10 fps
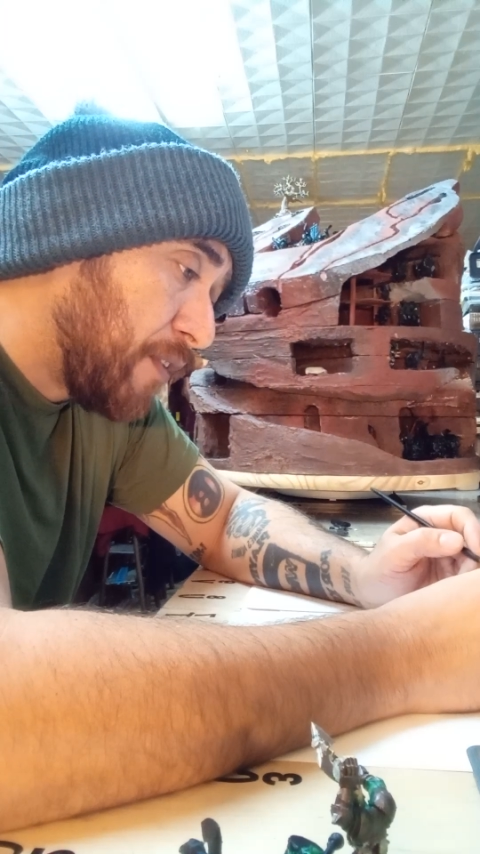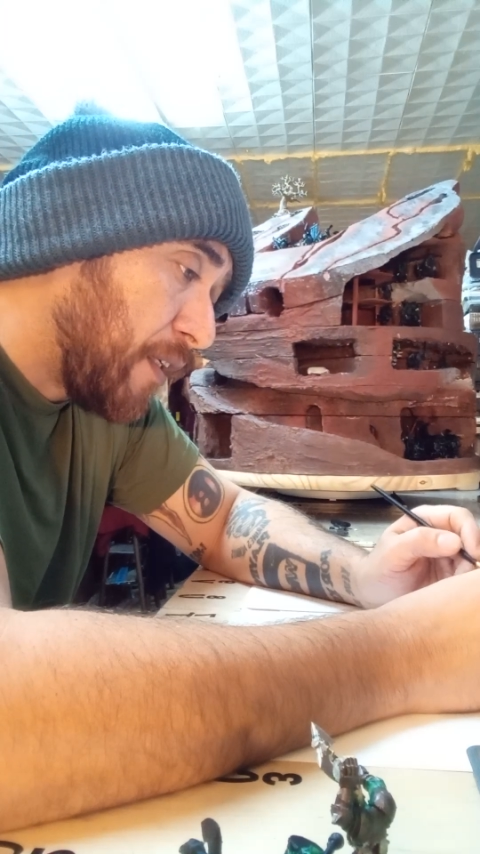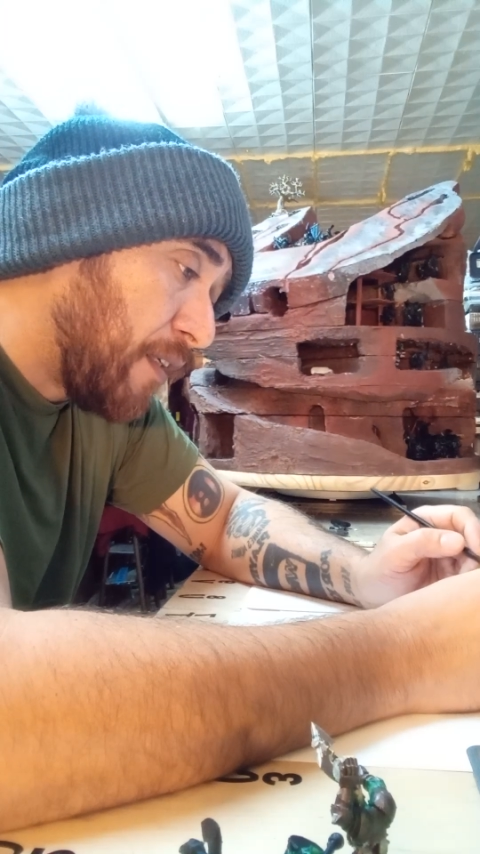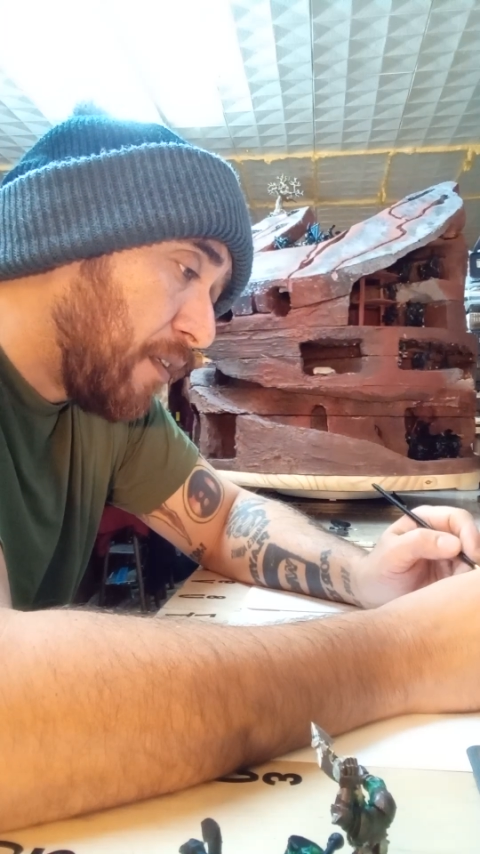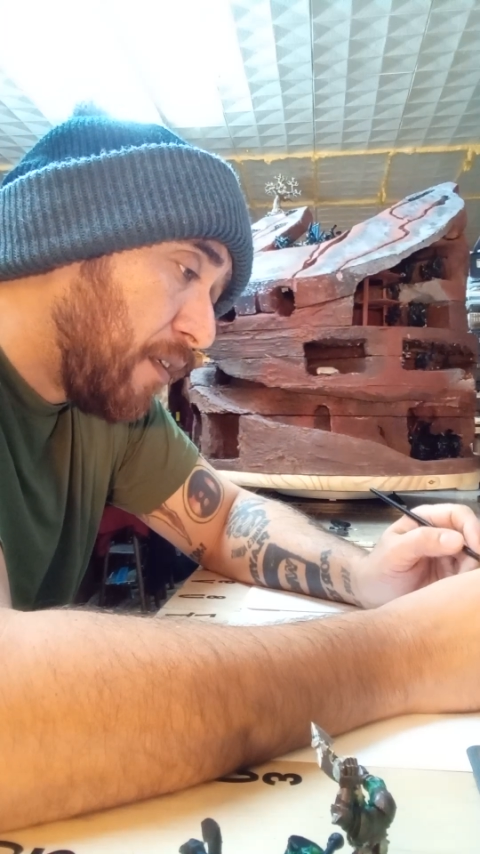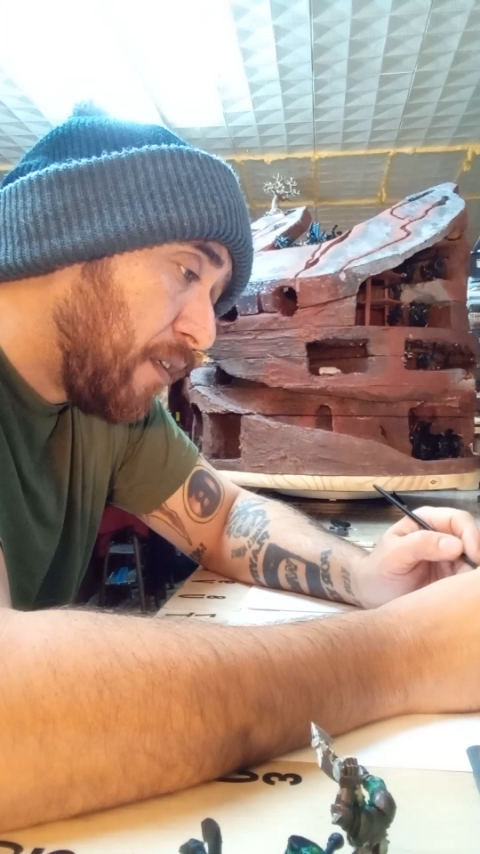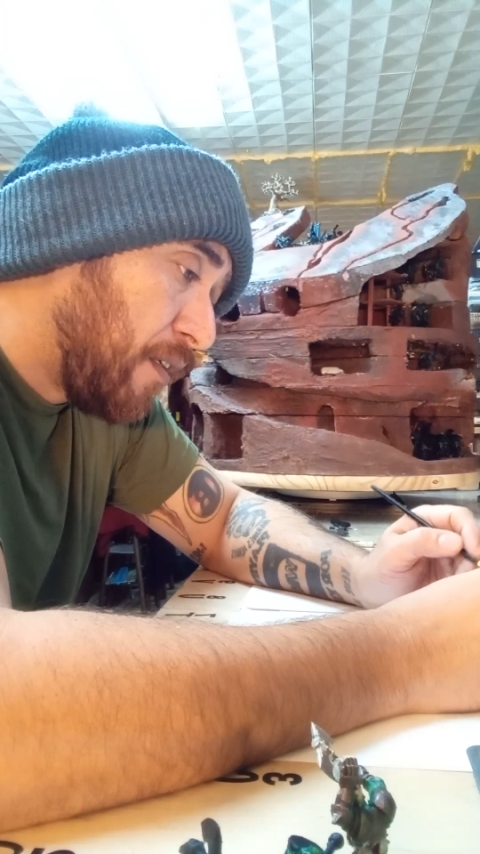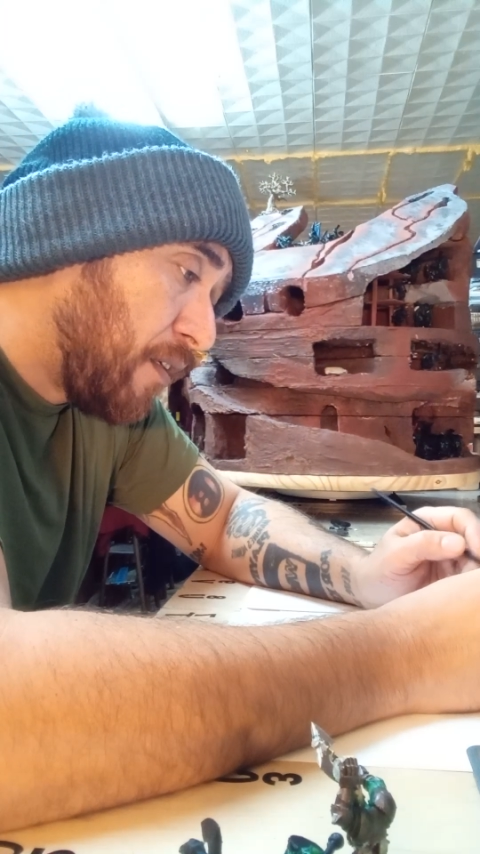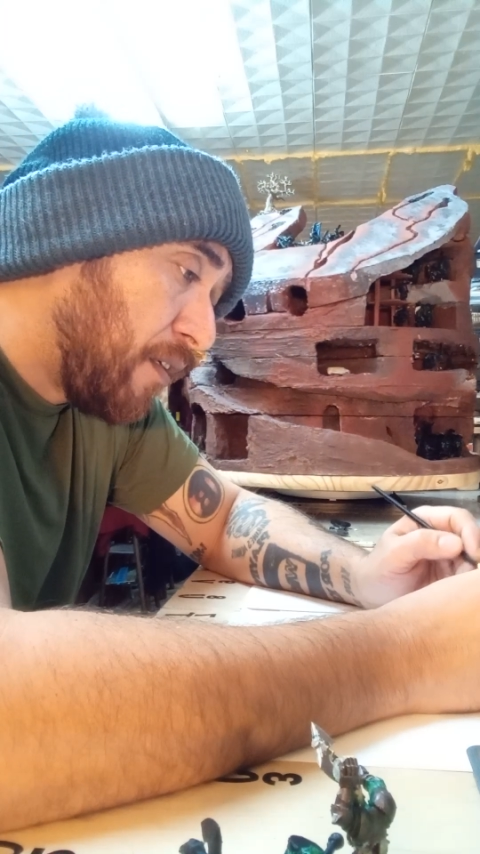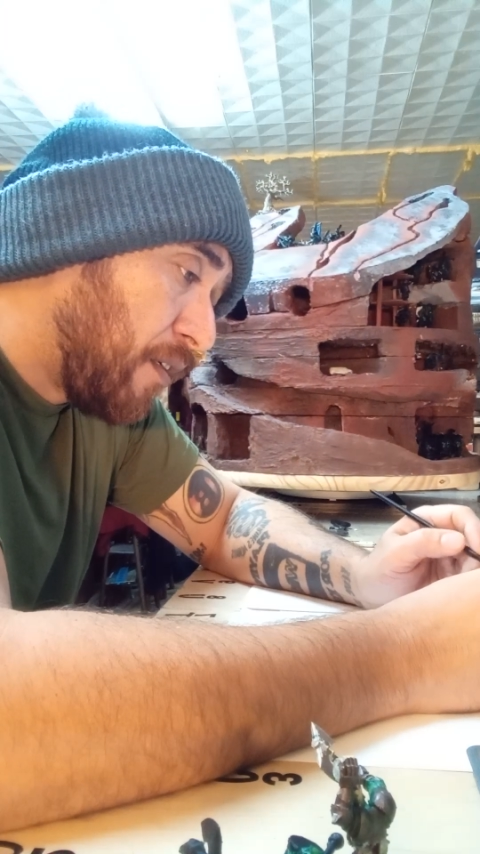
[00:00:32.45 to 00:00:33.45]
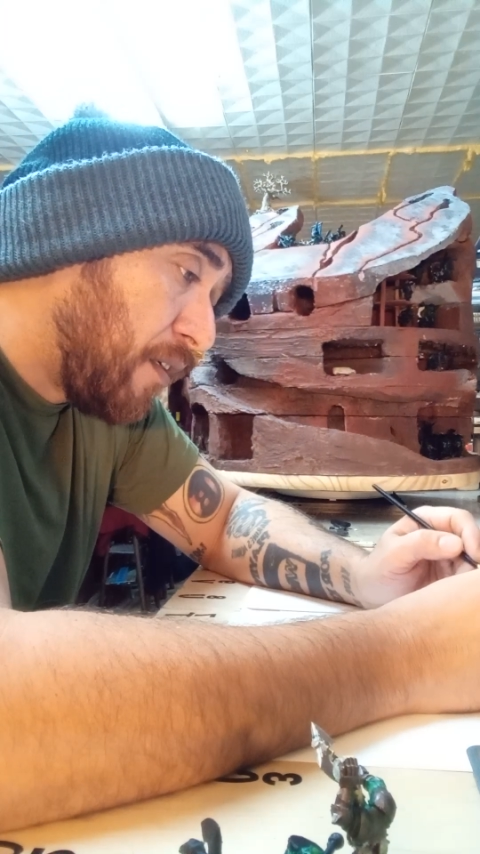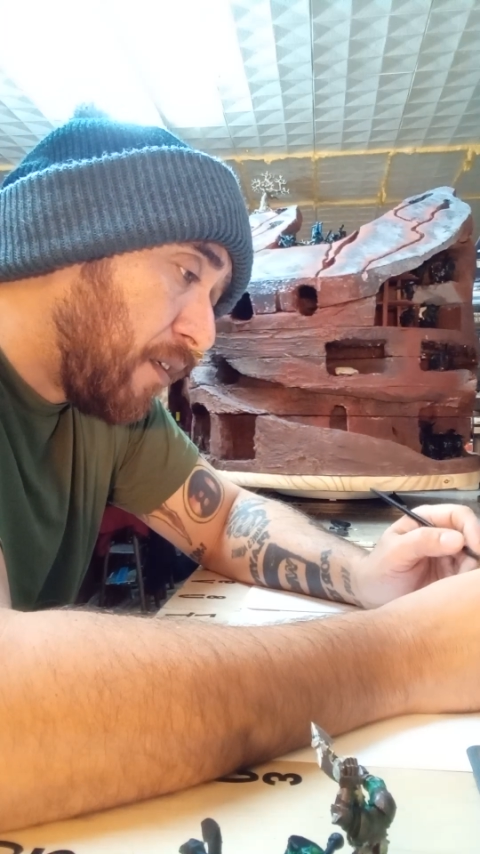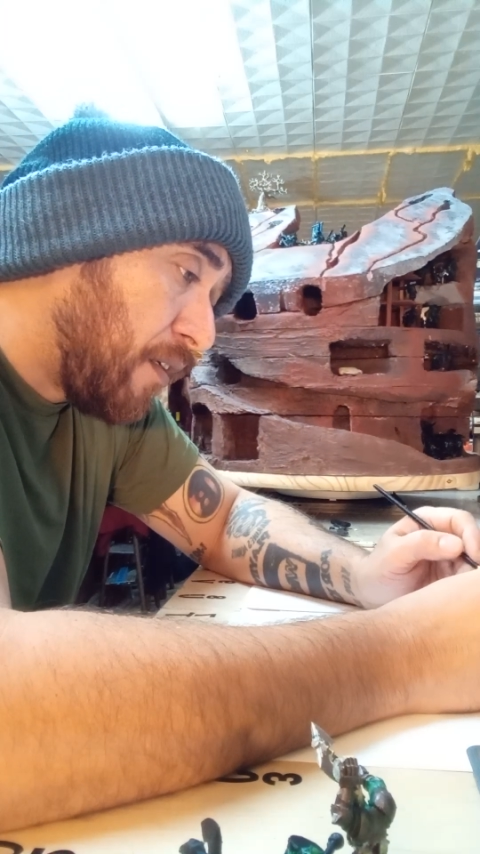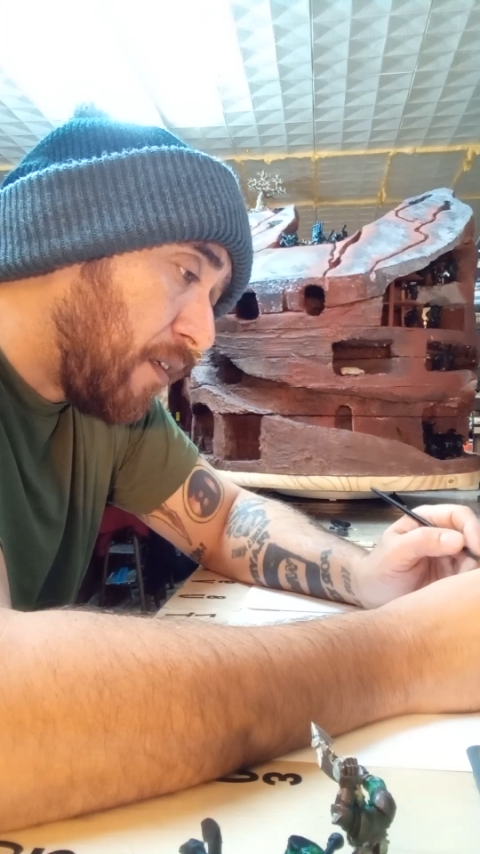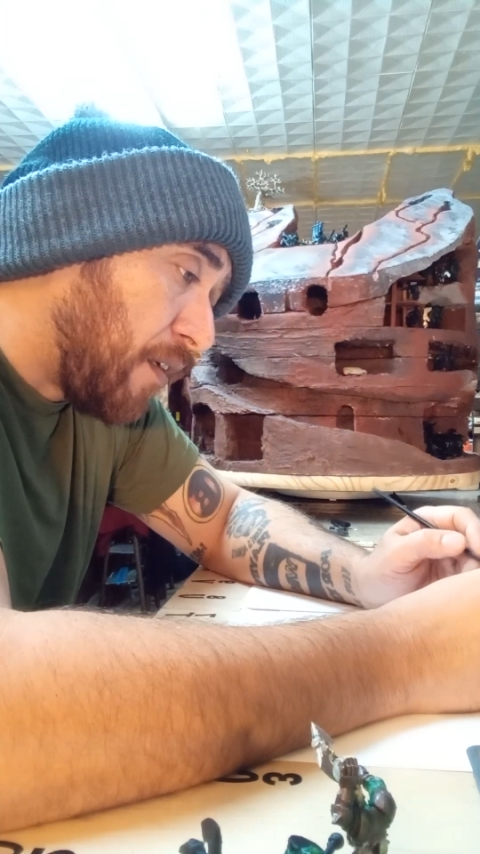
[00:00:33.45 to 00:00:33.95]
That
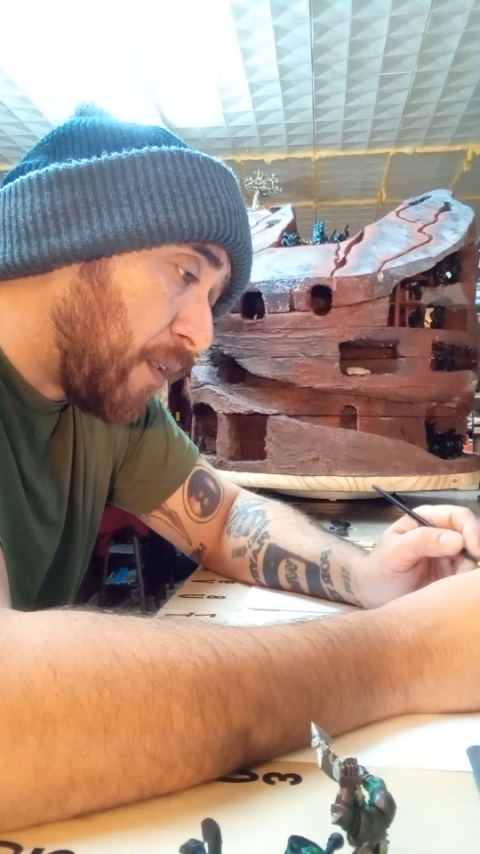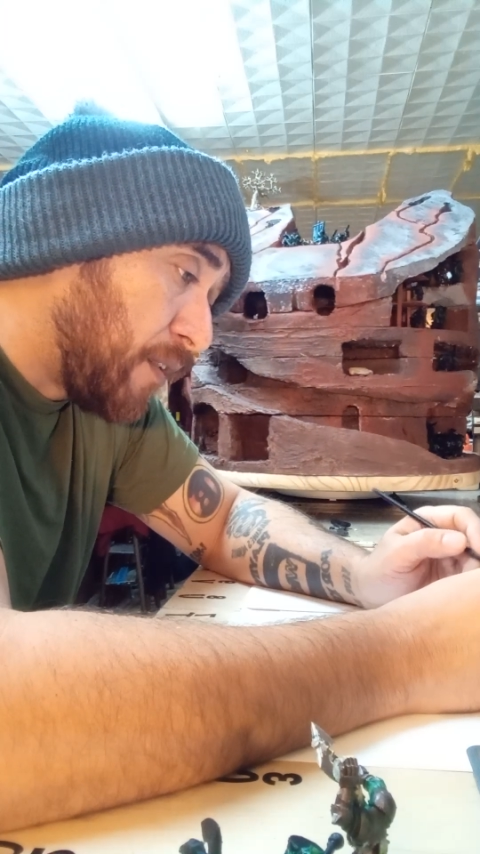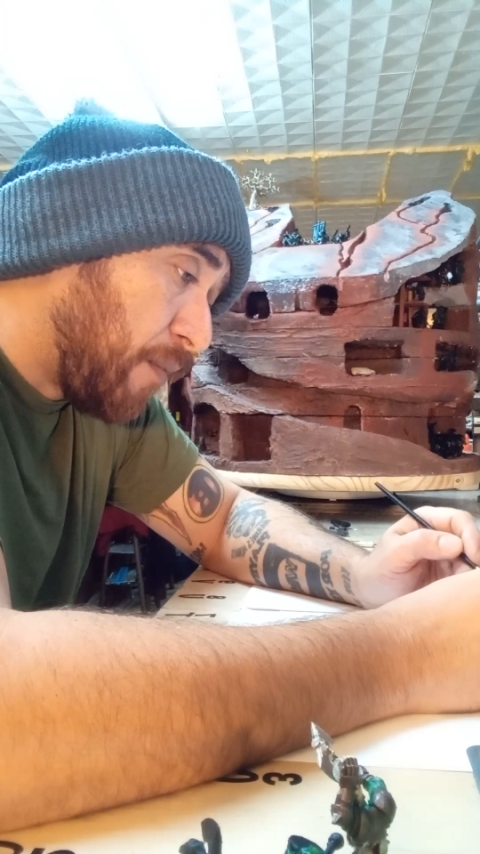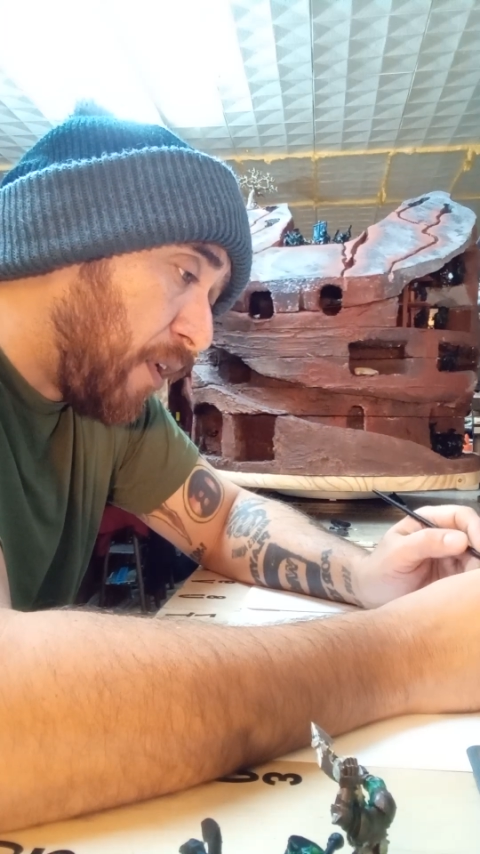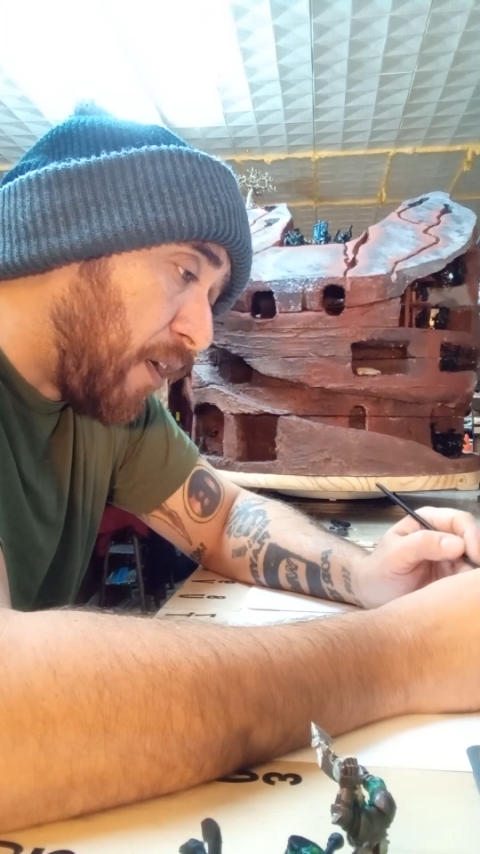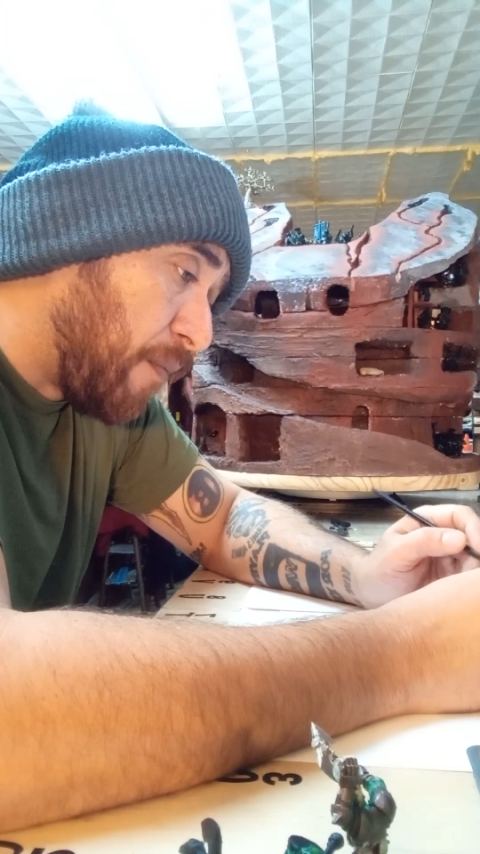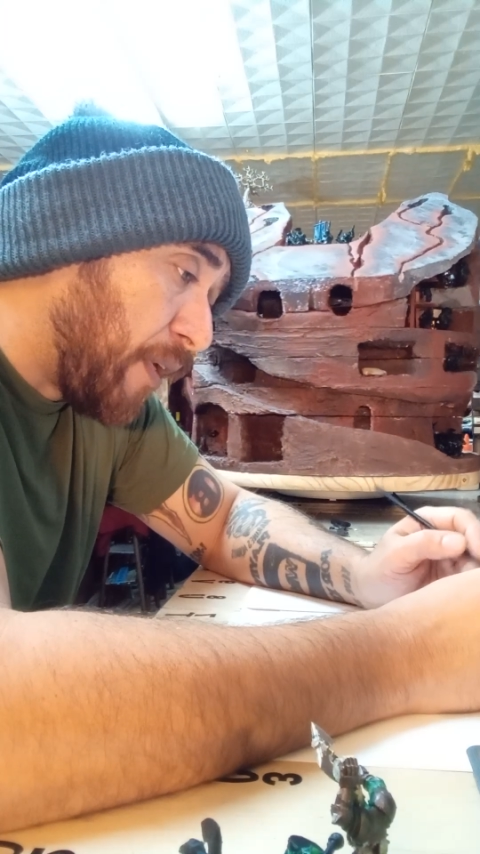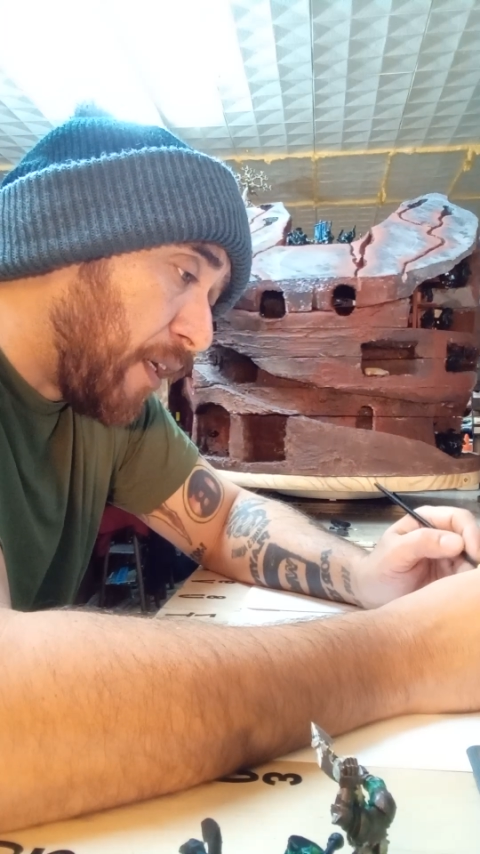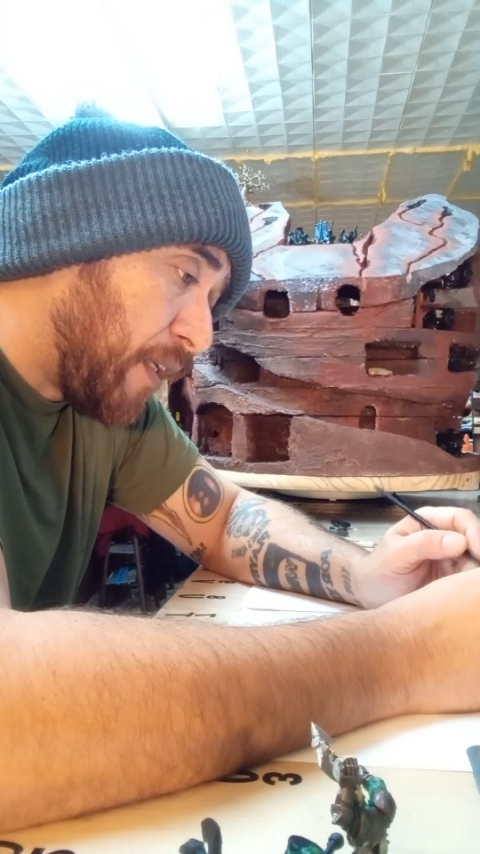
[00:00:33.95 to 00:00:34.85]
because I'm not, man.